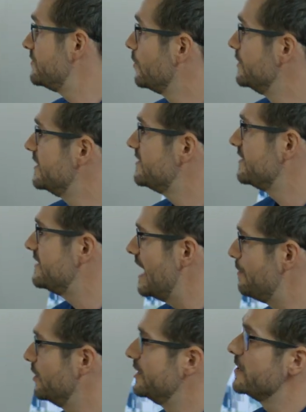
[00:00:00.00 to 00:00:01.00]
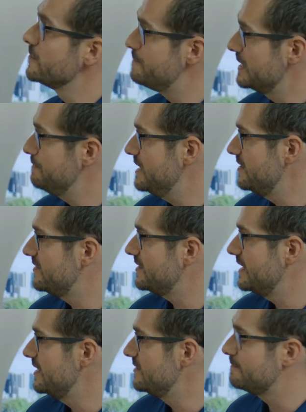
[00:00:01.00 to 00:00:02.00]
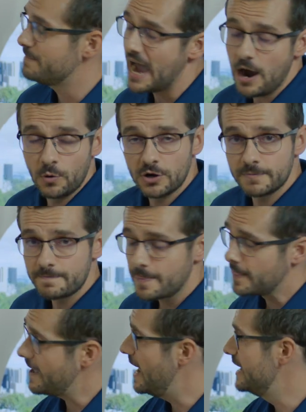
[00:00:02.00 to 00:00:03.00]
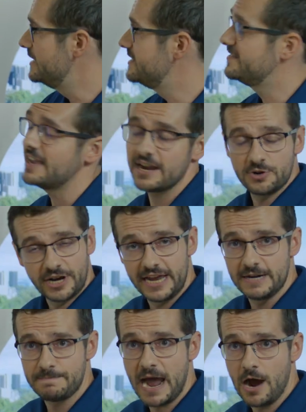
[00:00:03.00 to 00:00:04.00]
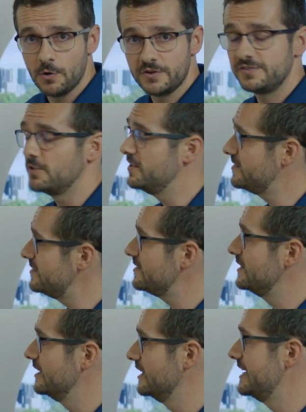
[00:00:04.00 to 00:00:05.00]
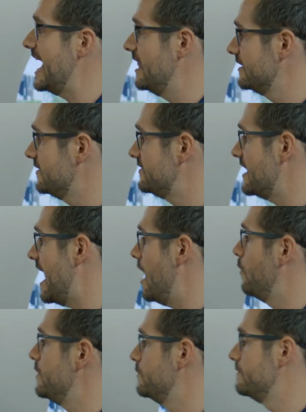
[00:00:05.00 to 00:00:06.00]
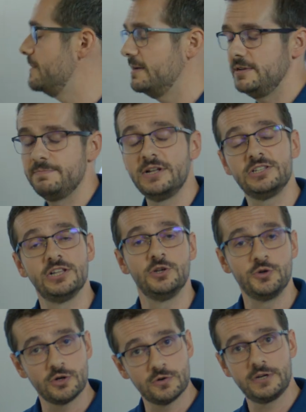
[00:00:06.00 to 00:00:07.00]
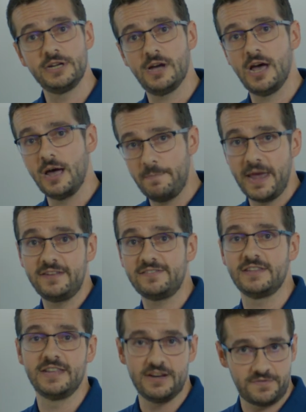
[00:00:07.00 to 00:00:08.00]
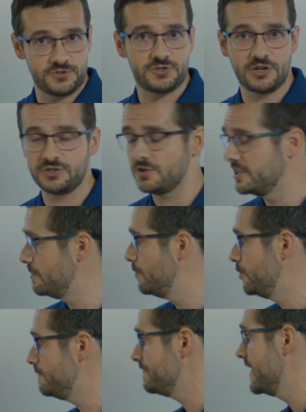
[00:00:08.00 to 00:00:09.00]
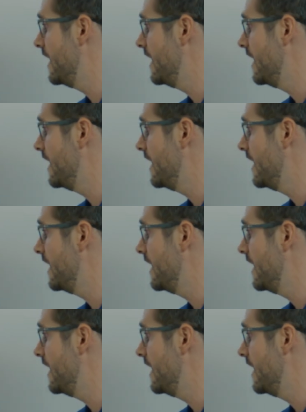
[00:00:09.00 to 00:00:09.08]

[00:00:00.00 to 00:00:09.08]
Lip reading: So in this example, another big piece is power and disaggregated power. So this is a little analogous to how we would maybe build a lunar base and the infrastructure on the moon.